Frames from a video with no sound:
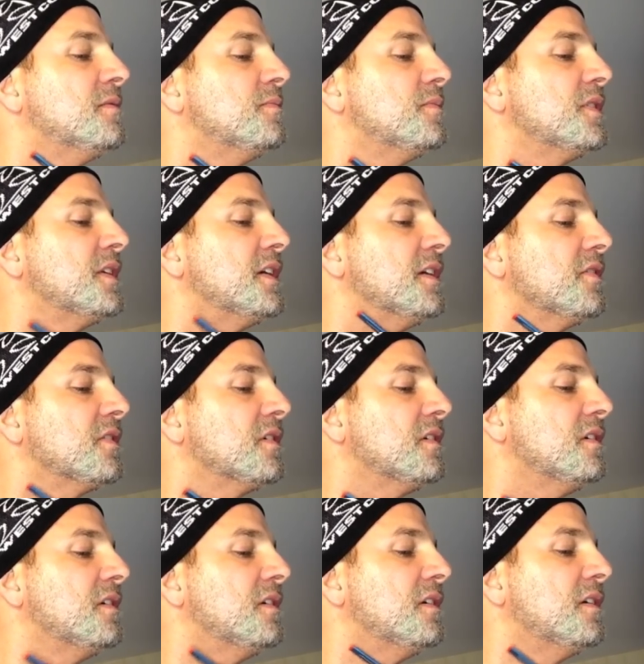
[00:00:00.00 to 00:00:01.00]
But here,
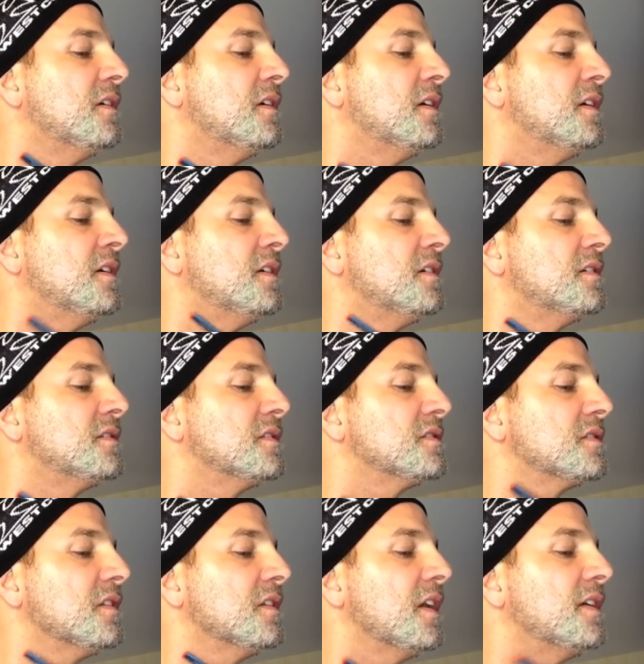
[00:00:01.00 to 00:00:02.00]

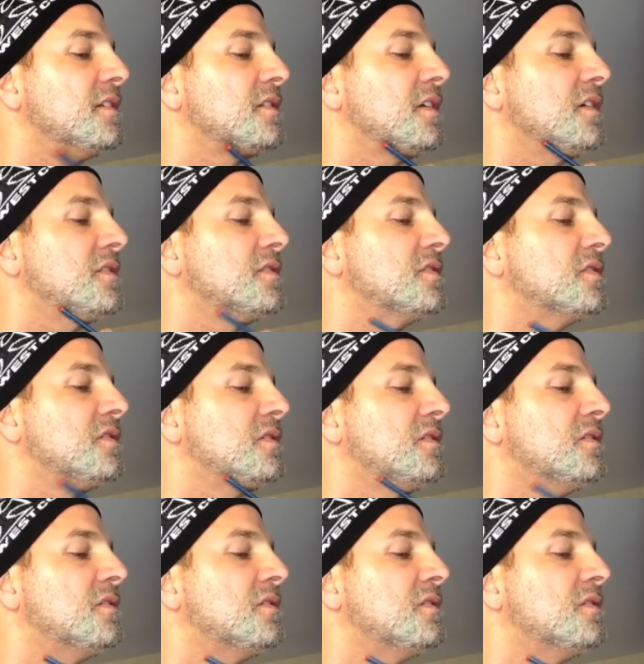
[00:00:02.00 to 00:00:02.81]
just the light touch.